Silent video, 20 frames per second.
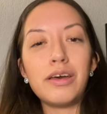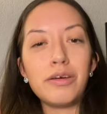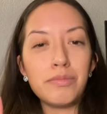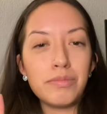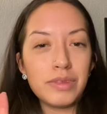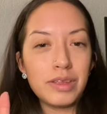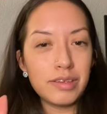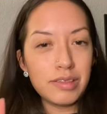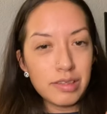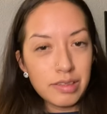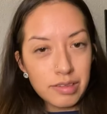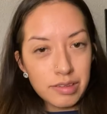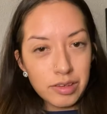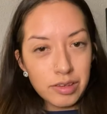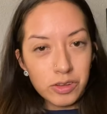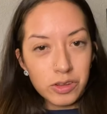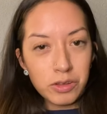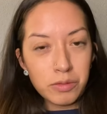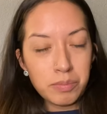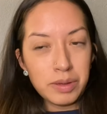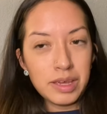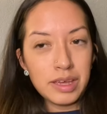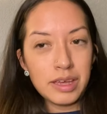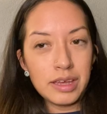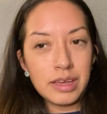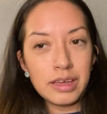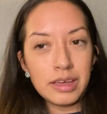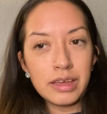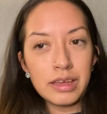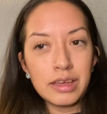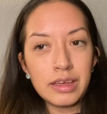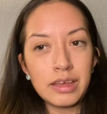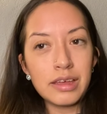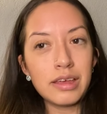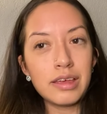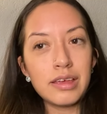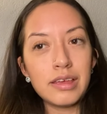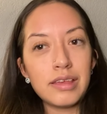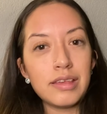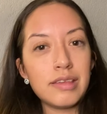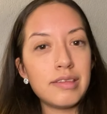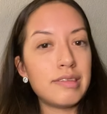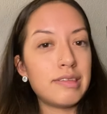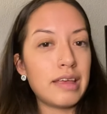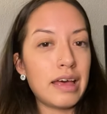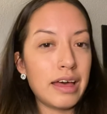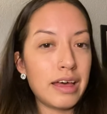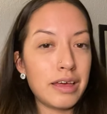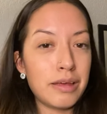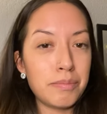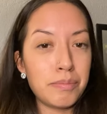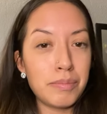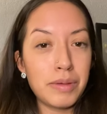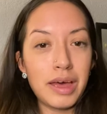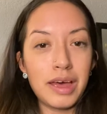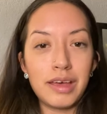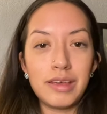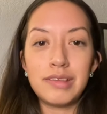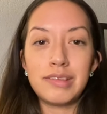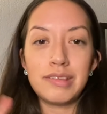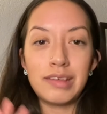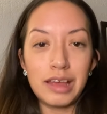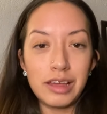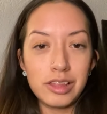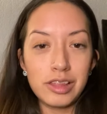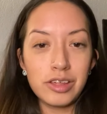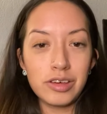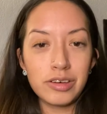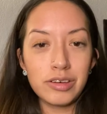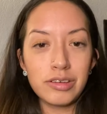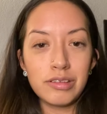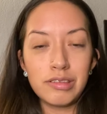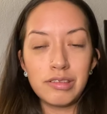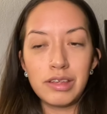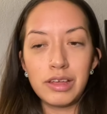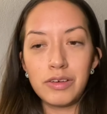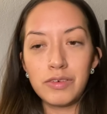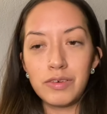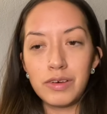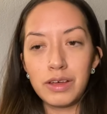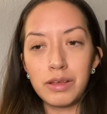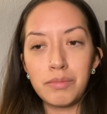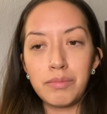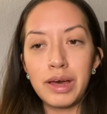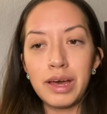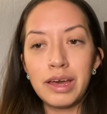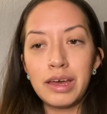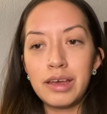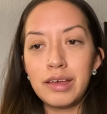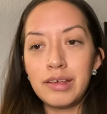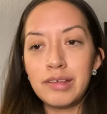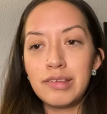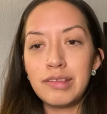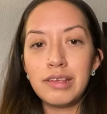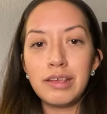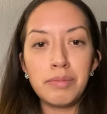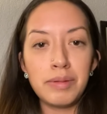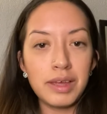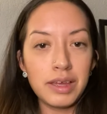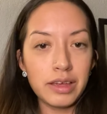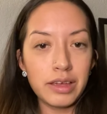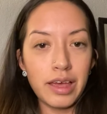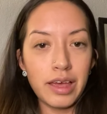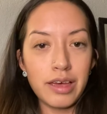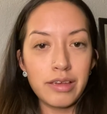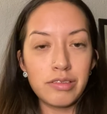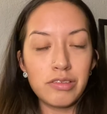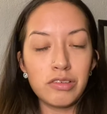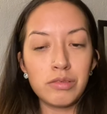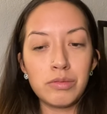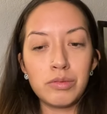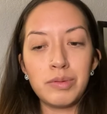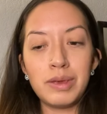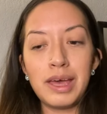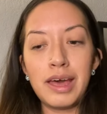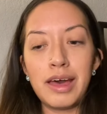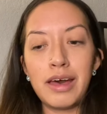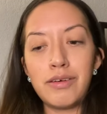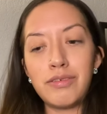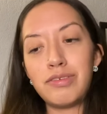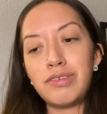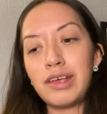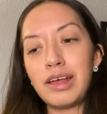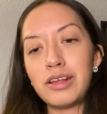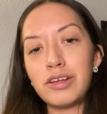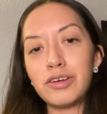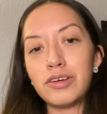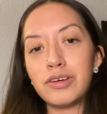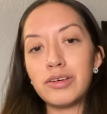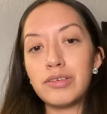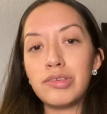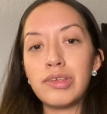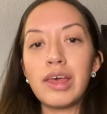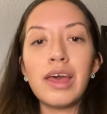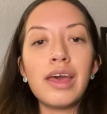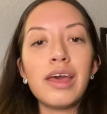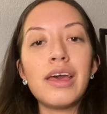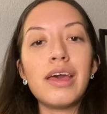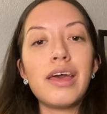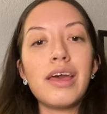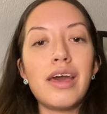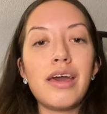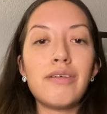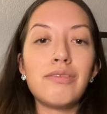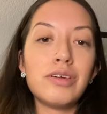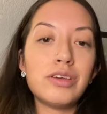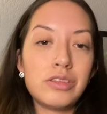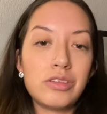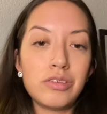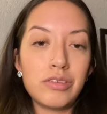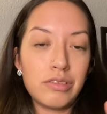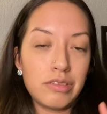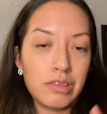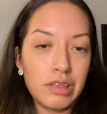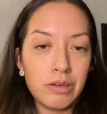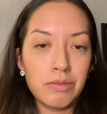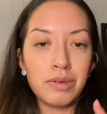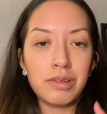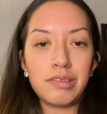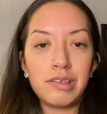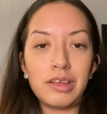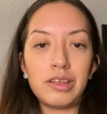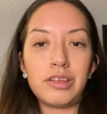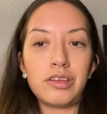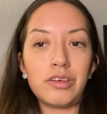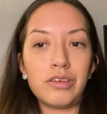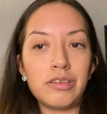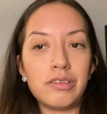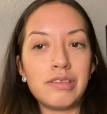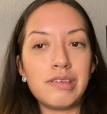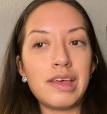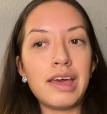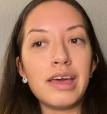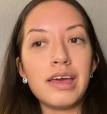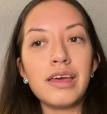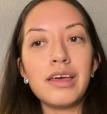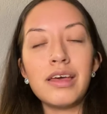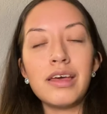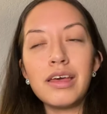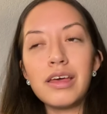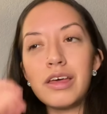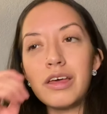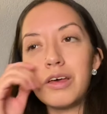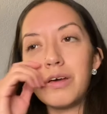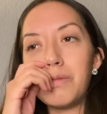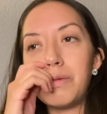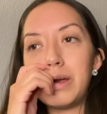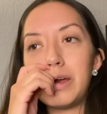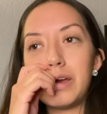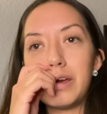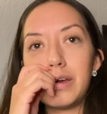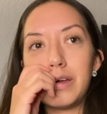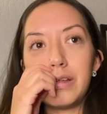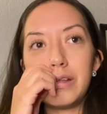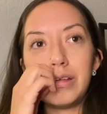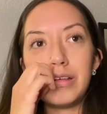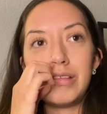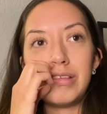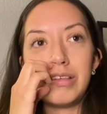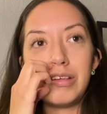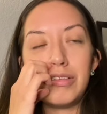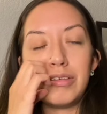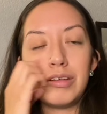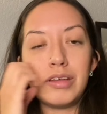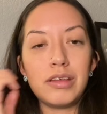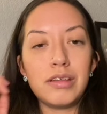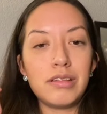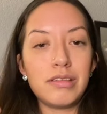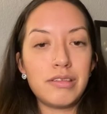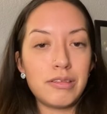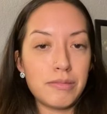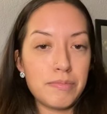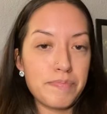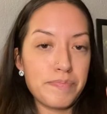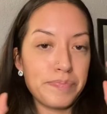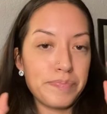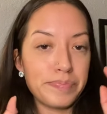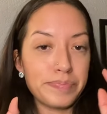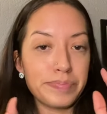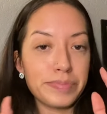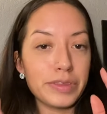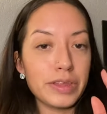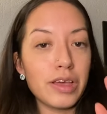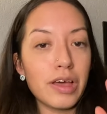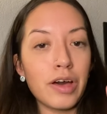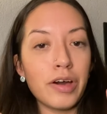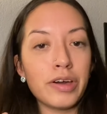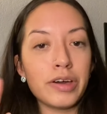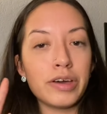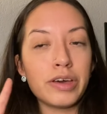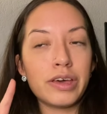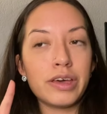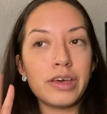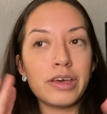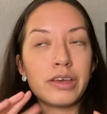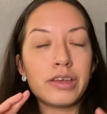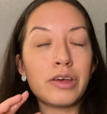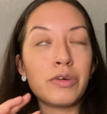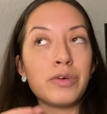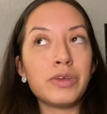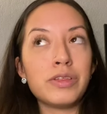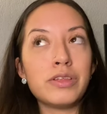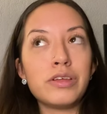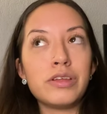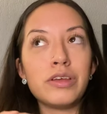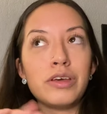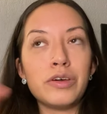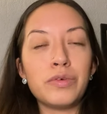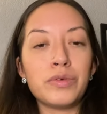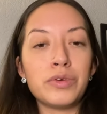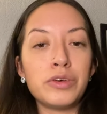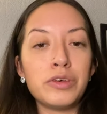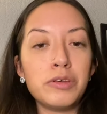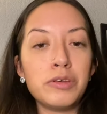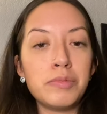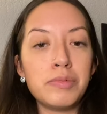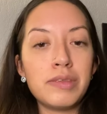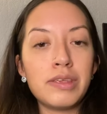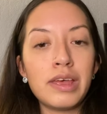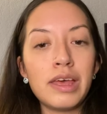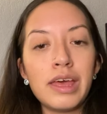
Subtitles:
This is going to be set up as centers. So in my CP classrooms, we have centers every Tuesday, Wednesday, Thursday, where the students go into their groups,